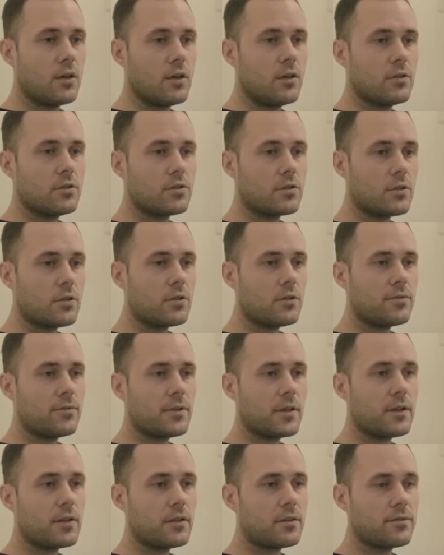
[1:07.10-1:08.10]
So for
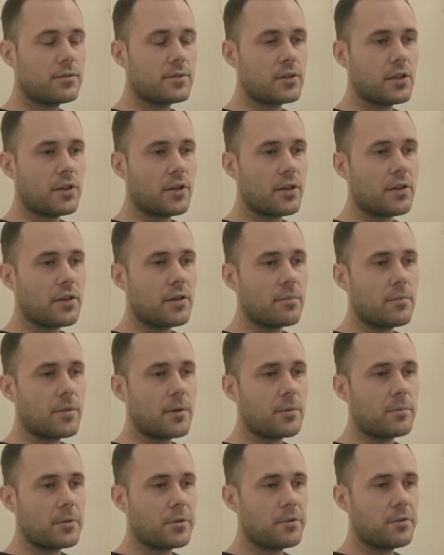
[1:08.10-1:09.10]
now, for today, my
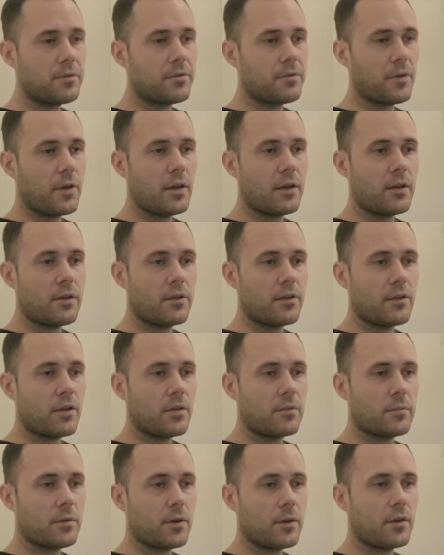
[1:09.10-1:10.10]
move is
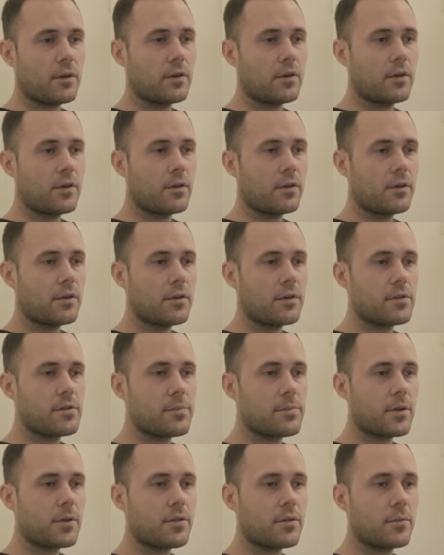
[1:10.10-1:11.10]
I'm going to
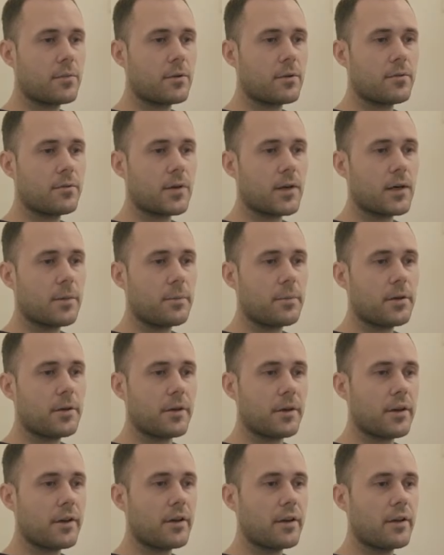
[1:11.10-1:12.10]
buy some more Viper
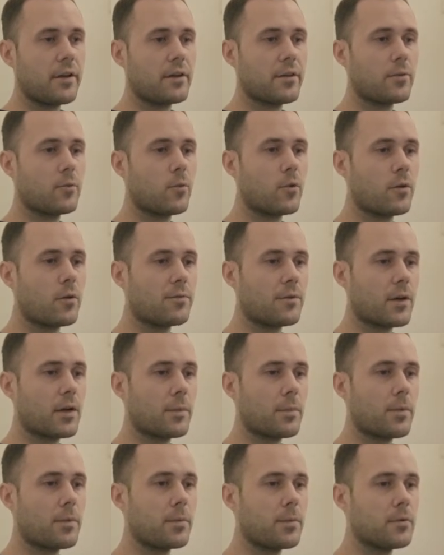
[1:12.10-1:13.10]
and get in this one
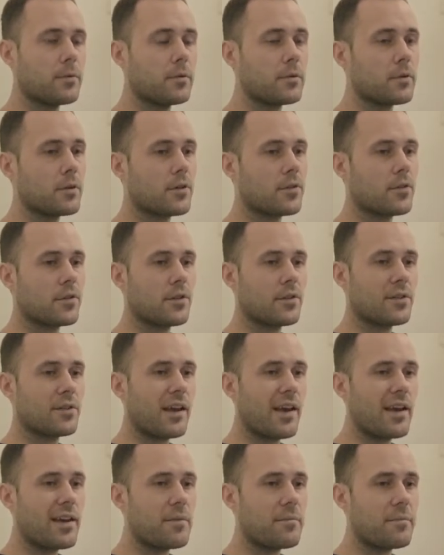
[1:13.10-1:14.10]
Viper pool because this
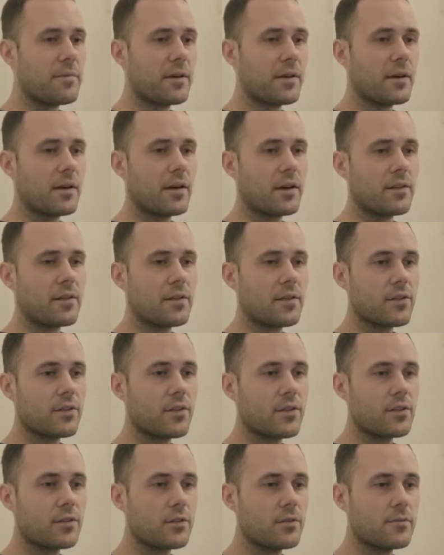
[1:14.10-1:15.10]
APR
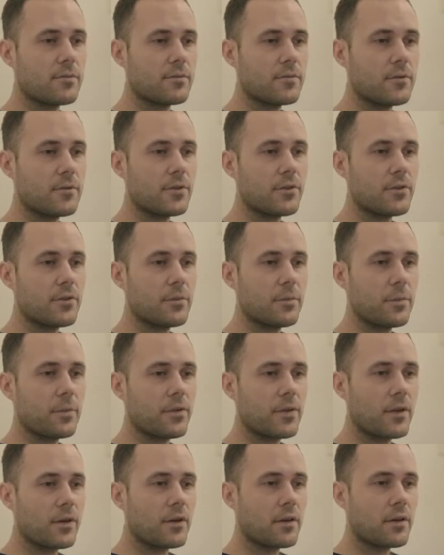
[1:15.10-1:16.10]

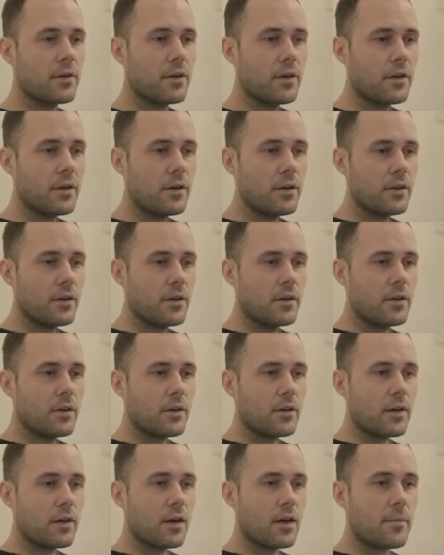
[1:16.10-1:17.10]
642%.
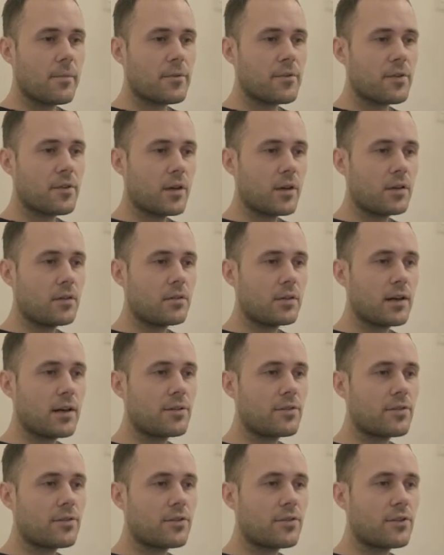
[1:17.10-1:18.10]
It's got a little
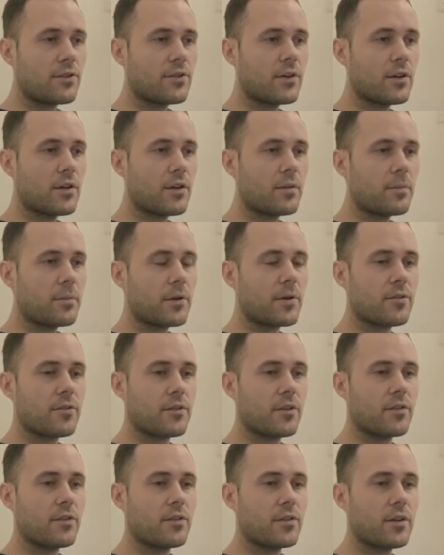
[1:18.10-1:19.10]
asterisk here because
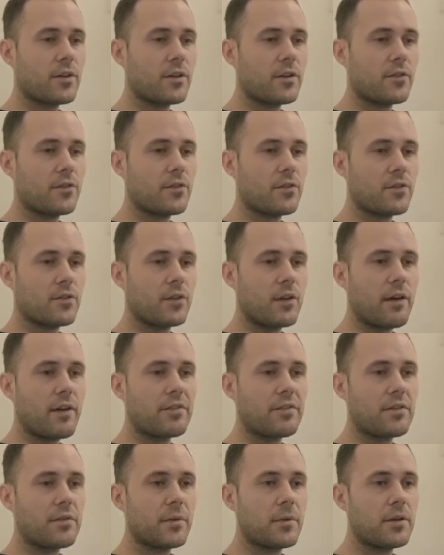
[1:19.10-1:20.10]
they say it's just
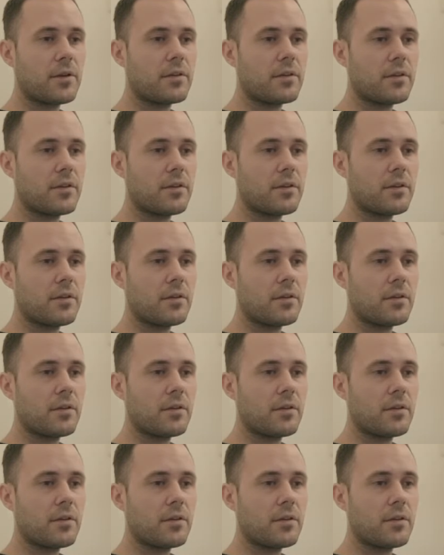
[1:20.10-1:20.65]
estimated.